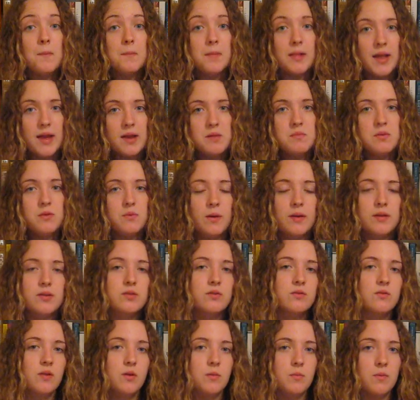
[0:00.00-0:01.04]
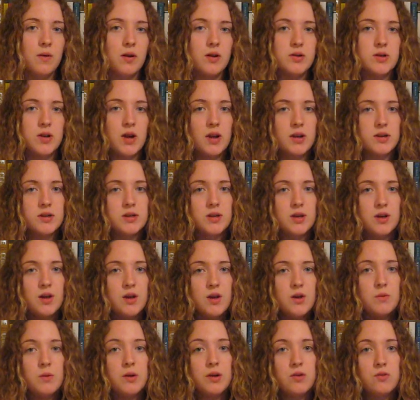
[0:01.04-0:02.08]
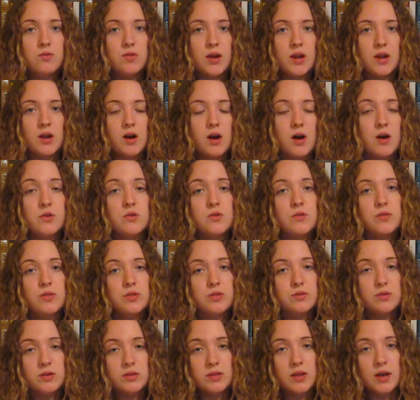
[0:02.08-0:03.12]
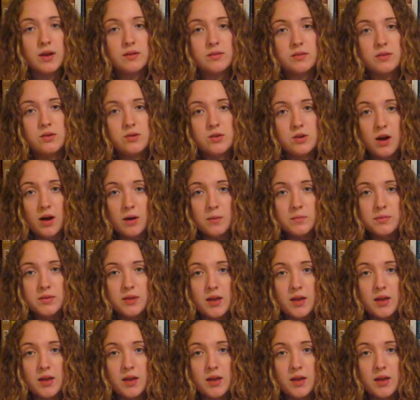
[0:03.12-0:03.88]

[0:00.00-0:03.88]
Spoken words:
planned Midwestern Rail project would create 103,000 jobs